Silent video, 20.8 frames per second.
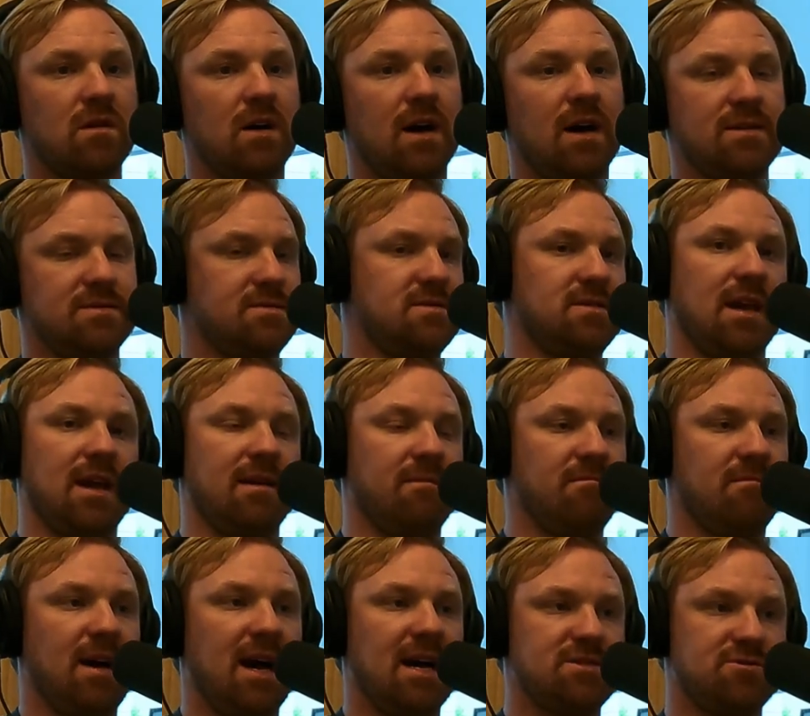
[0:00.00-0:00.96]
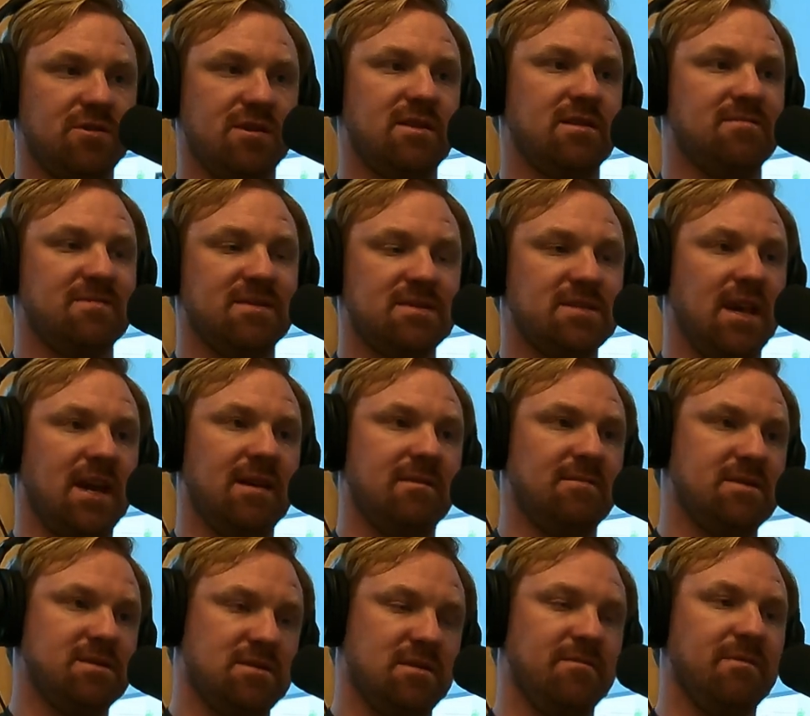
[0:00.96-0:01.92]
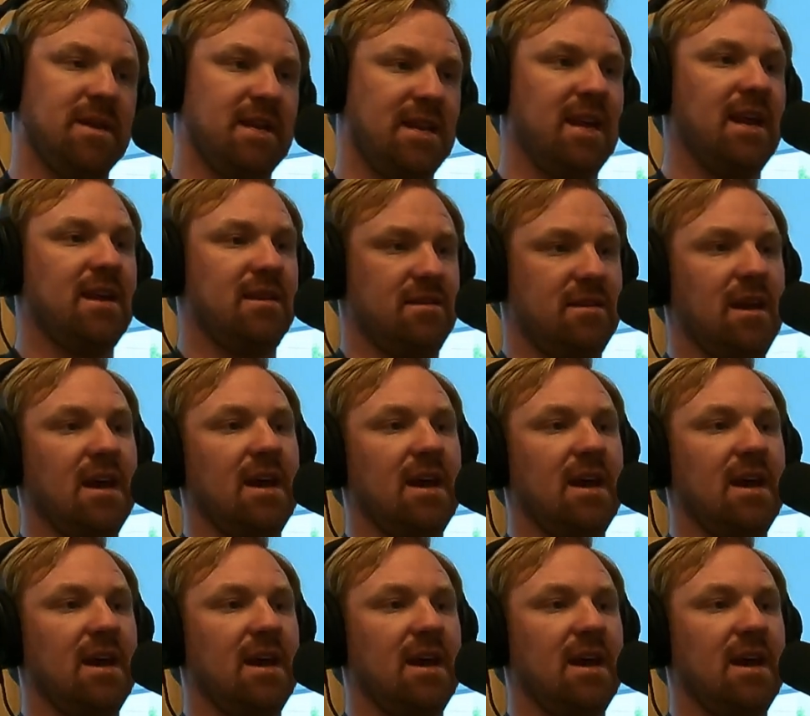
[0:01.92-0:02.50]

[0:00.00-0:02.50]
Same. I treat them the same as the menhaden. Yeah.